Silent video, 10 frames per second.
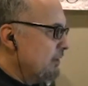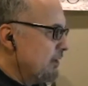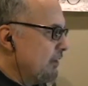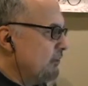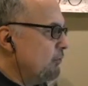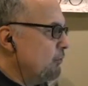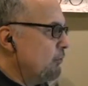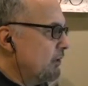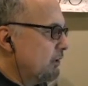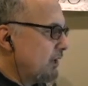The other
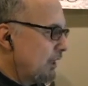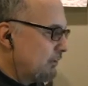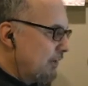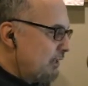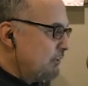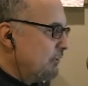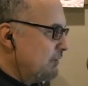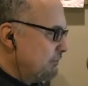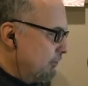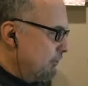2 are in Colorado
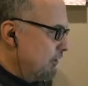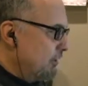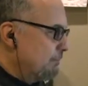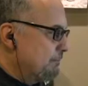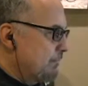and Florida.